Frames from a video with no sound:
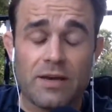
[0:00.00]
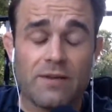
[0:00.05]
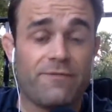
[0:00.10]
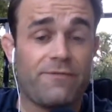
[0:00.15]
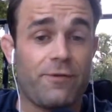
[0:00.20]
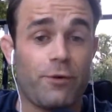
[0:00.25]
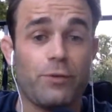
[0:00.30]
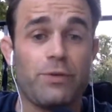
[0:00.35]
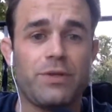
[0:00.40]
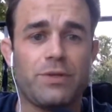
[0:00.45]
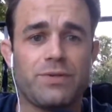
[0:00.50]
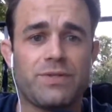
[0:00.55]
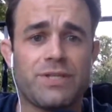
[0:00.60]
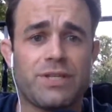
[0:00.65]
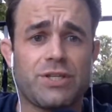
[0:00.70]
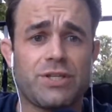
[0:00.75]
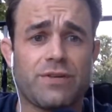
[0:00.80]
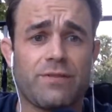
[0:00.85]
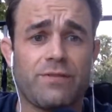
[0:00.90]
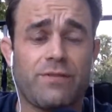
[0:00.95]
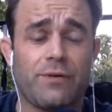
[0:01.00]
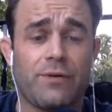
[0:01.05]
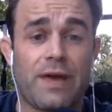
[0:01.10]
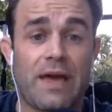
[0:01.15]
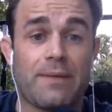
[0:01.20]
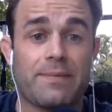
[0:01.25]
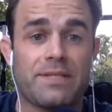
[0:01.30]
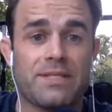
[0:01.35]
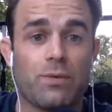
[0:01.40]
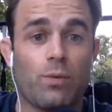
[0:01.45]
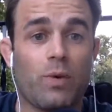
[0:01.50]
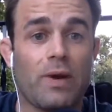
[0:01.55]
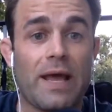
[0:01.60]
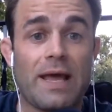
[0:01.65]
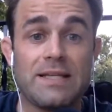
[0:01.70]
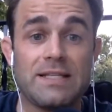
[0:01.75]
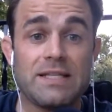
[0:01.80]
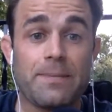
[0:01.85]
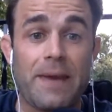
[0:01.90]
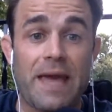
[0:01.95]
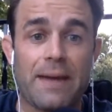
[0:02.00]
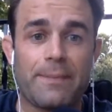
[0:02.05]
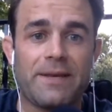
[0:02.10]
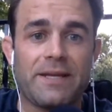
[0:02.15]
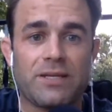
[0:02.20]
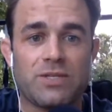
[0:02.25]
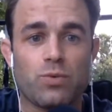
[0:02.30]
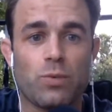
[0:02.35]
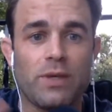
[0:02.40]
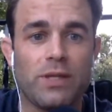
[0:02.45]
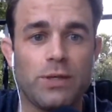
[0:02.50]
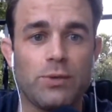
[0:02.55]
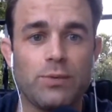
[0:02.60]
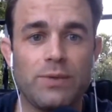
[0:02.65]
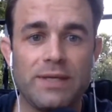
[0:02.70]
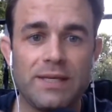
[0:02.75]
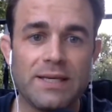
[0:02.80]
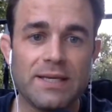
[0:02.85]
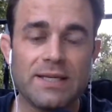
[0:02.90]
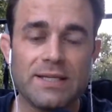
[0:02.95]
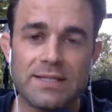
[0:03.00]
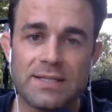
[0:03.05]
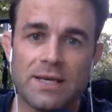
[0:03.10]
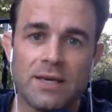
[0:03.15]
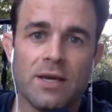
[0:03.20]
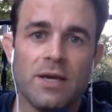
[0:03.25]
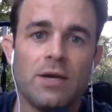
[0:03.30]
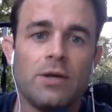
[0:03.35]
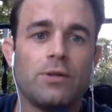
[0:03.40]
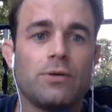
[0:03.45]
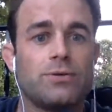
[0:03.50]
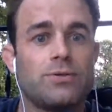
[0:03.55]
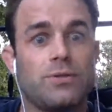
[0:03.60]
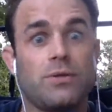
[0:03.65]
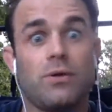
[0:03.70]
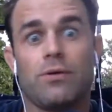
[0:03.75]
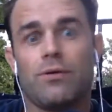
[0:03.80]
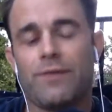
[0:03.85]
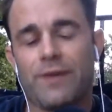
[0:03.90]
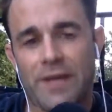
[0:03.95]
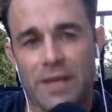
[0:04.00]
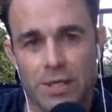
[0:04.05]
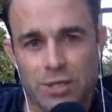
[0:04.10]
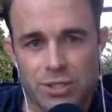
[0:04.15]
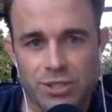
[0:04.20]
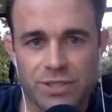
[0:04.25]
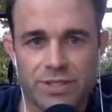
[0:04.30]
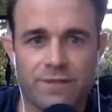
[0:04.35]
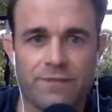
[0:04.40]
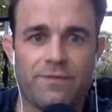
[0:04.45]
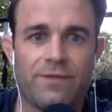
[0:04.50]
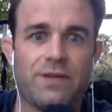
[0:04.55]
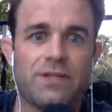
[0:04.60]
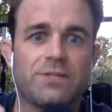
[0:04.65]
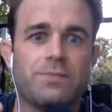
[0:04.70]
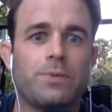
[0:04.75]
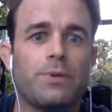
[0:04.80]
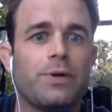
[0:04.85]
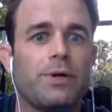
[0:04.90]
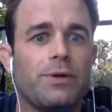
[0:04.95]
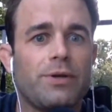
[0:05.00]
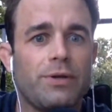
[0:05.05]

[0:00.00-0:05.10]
phone usage and phone habits, and what ends up happening is when you get those notifications on Facebook,